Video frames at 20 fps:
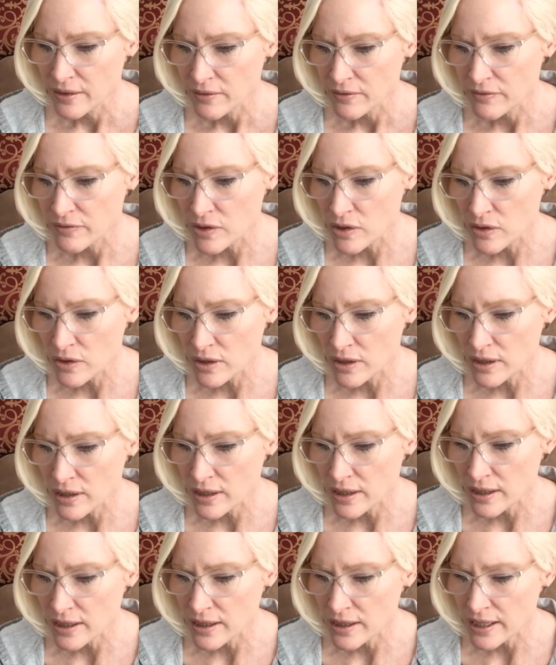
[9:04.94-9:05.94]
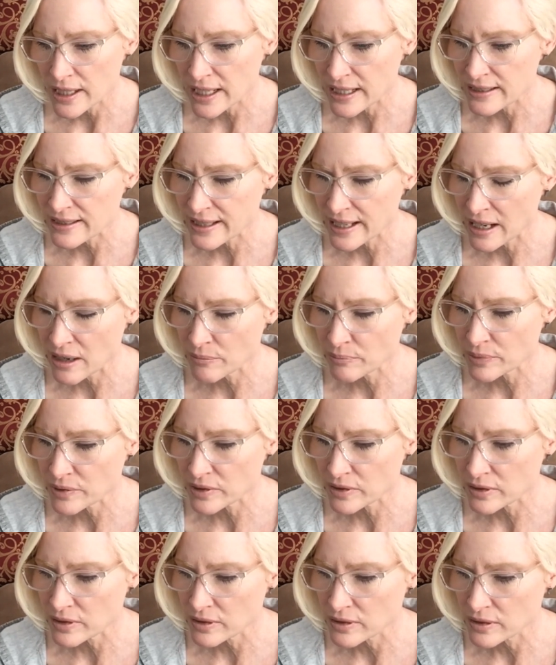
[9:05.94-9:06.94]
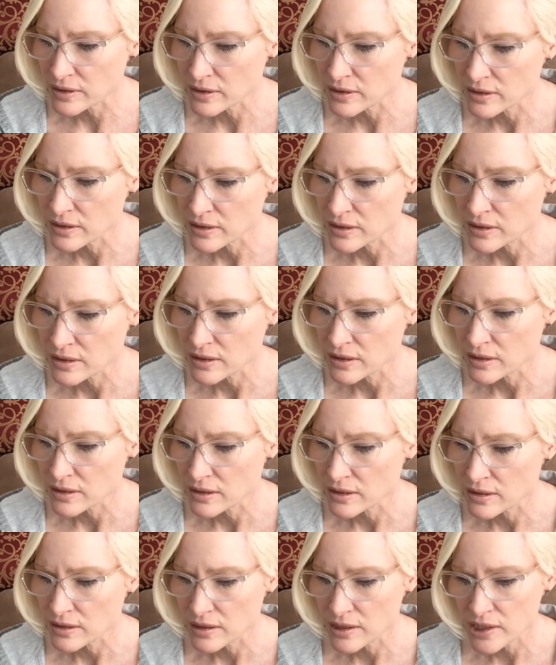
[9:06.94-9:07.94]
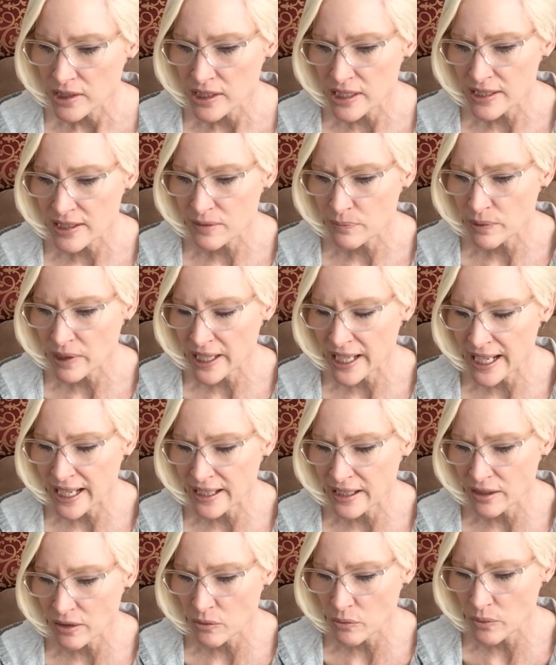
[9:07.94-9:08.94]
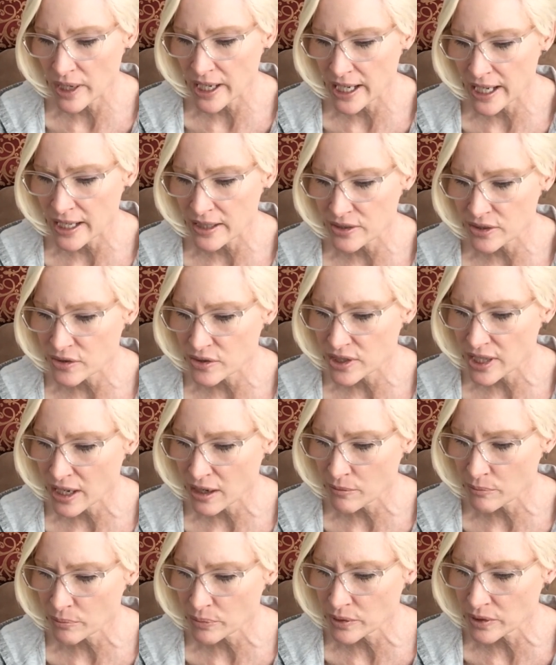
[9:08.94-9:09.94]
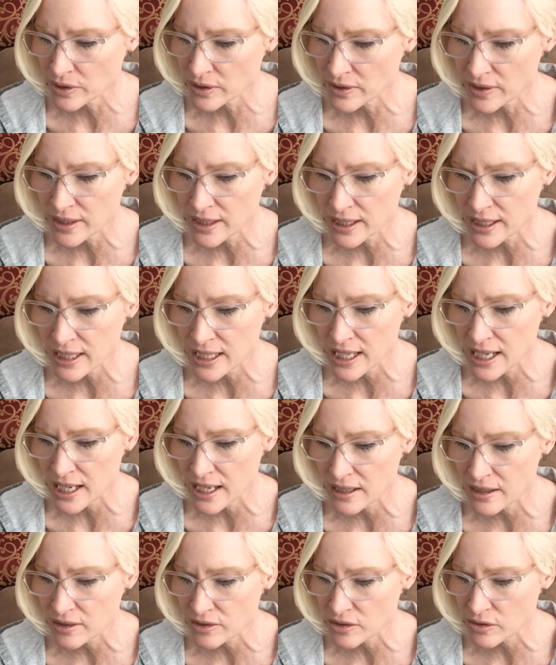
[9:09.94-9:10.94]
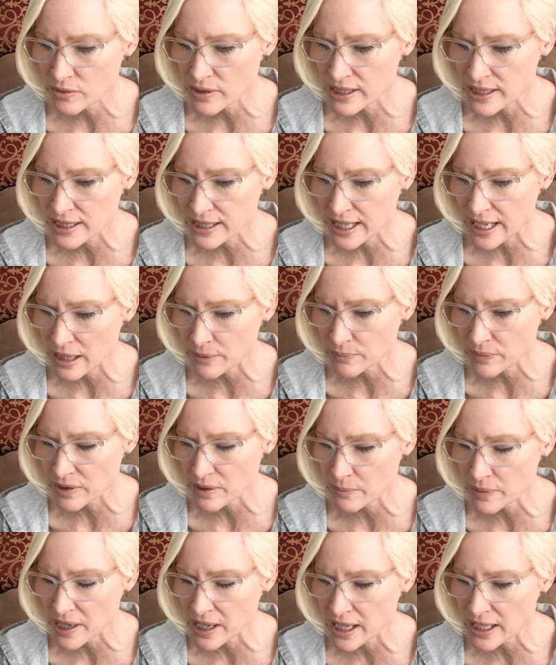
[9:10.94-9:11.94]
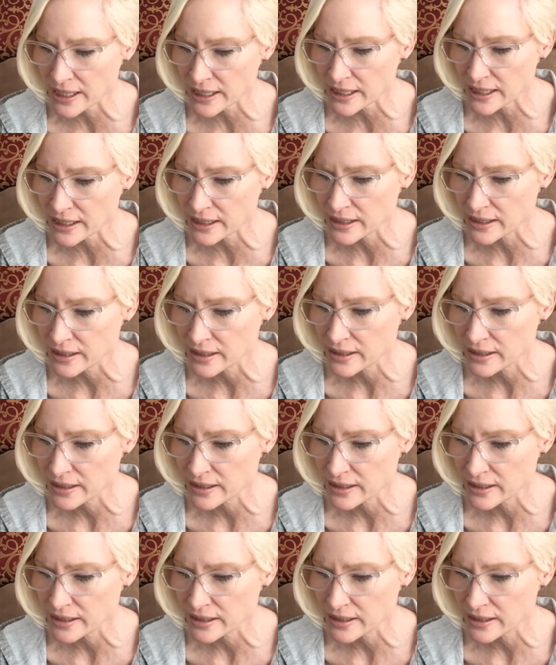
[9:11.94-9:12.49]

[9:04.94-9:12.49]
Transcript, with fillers: for example, displayed in a way to temper the need to escape the body.